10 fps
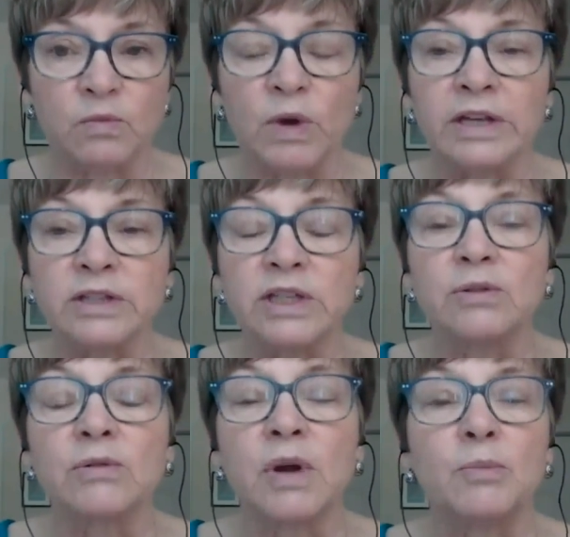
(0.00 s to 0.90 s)
Randy
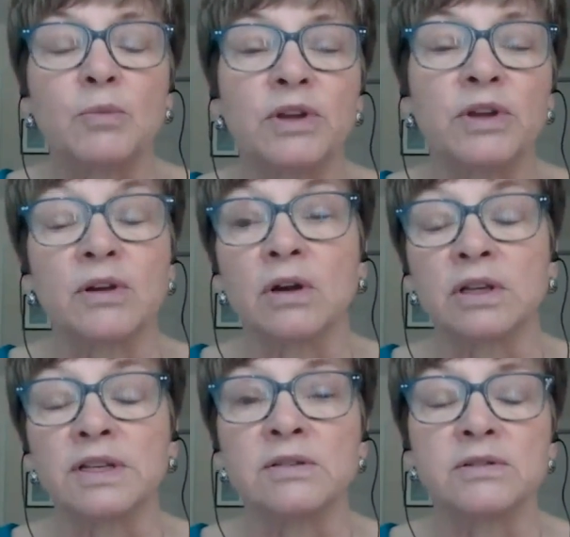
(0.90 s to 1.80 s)
grew up with, that our
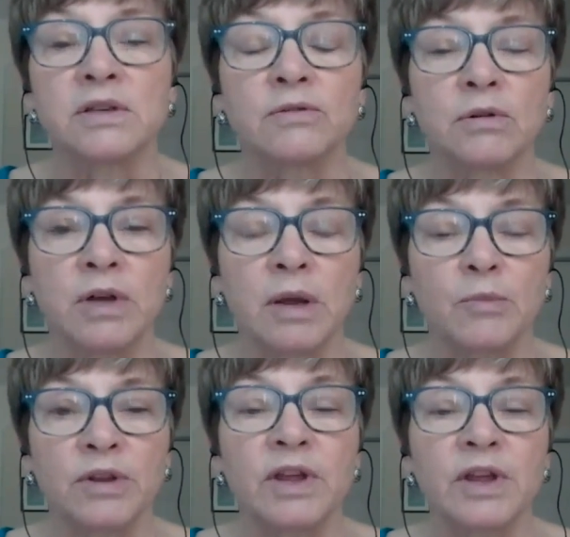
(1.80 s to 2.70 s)
listeners have grown up
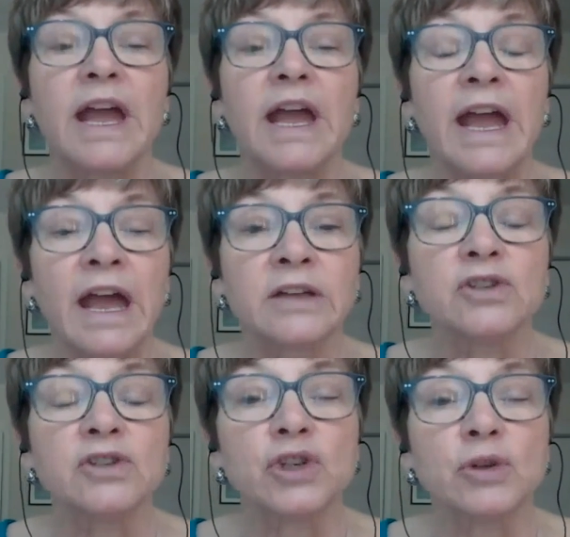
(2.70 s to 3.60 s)
with, had
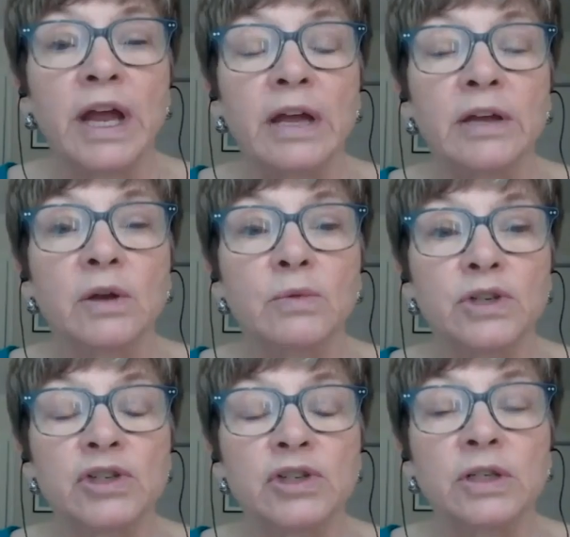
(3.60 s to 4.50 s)

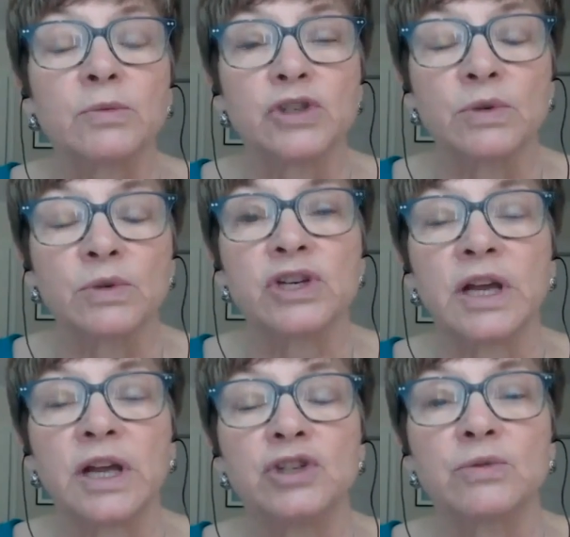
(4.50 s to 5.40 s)
originally were Jewish and
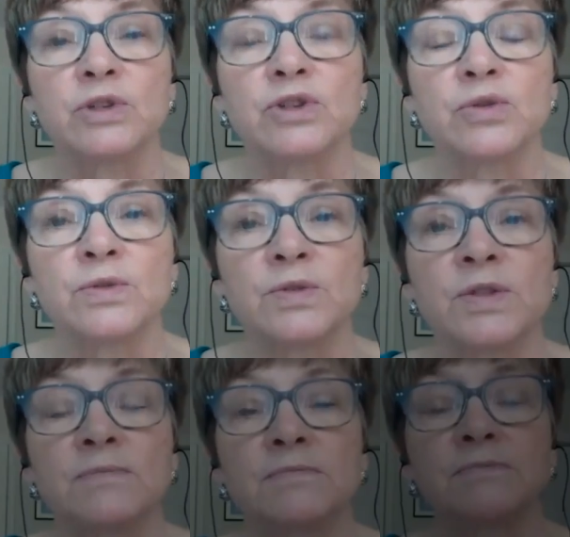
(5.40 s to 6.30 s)
had Jewish
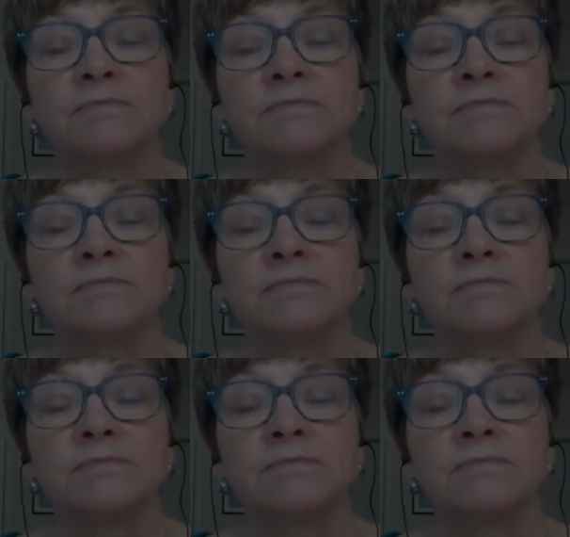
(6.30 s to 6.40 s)
roots.